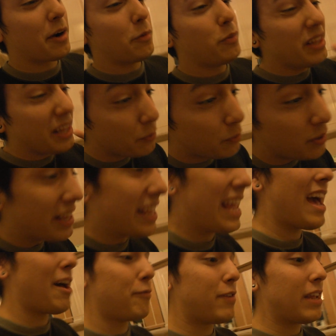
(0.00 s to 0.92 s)
I really, really
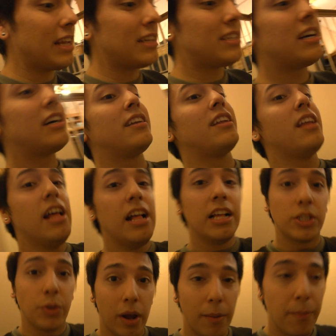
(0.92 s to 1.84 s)
have to get done,
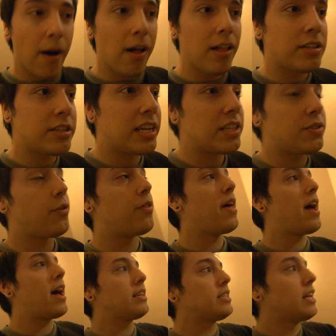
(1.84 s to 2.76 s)
so I apologize for
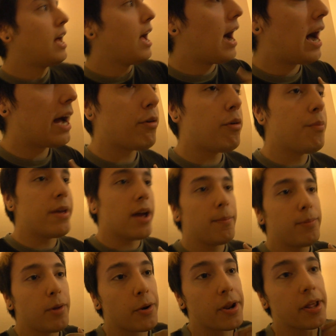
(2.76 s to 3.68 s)
that. I will be
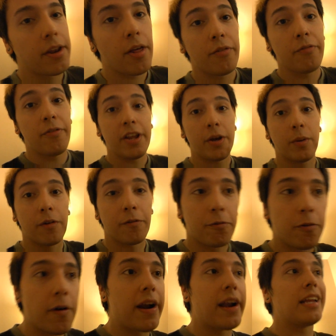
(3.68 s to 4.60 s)
uploading another video on
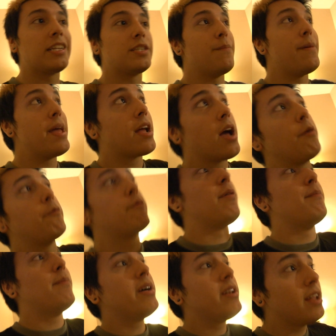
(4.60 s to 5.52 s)
Friday to make up for
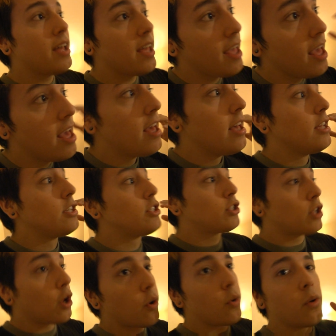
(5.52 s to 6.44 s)
Monday
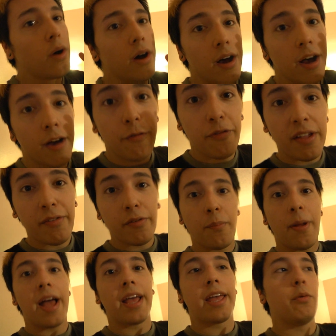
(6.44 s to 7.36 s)
so uh, Flavor
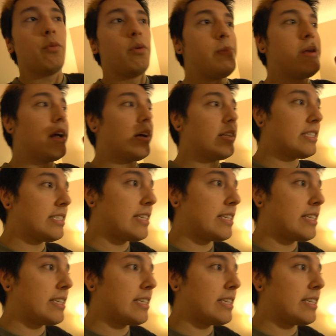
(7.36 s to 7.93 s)
Packet will be on